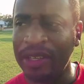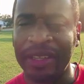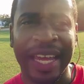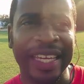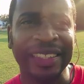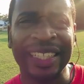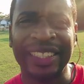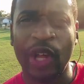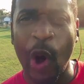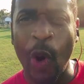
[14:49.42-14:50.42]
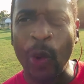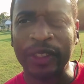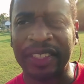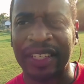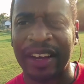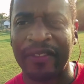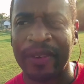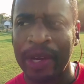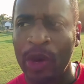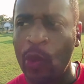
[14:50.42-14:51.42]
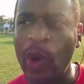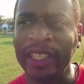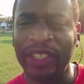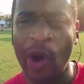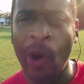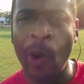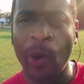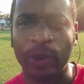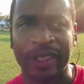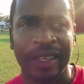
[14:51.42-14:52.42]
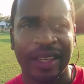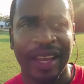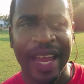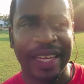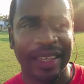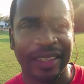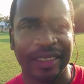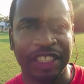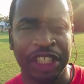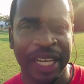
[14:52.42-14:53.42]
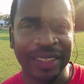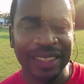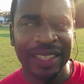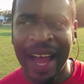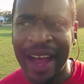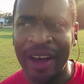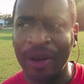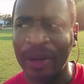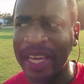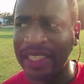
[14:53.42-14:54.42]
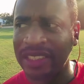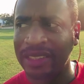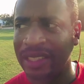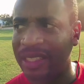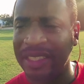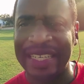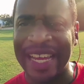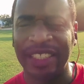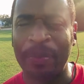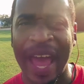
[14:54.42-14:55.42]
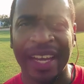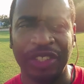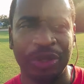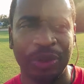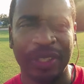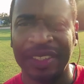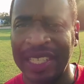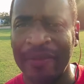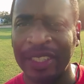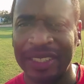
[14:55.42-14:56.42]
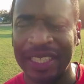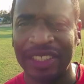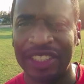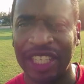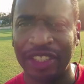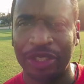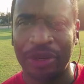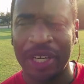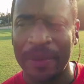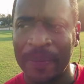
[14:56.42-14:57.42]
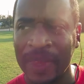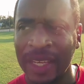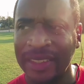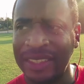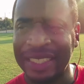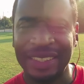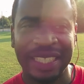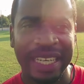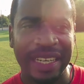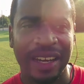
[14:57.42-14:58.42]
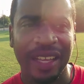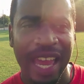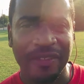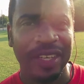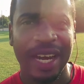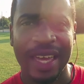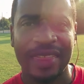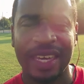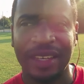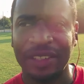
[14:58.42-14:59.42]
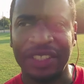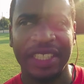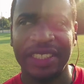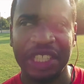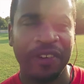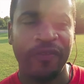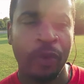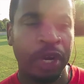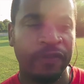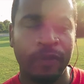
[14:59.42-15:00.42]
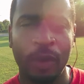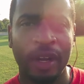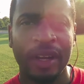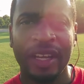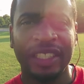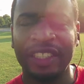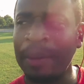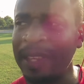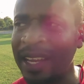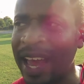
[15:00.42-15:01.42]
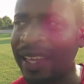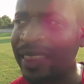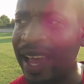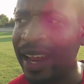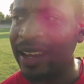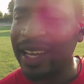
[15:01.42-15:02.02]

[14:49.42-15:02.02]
like he says, the old stuff. What is old? Like Chin style dates back to the 17th century. 1611, I think, or 1644, something like that.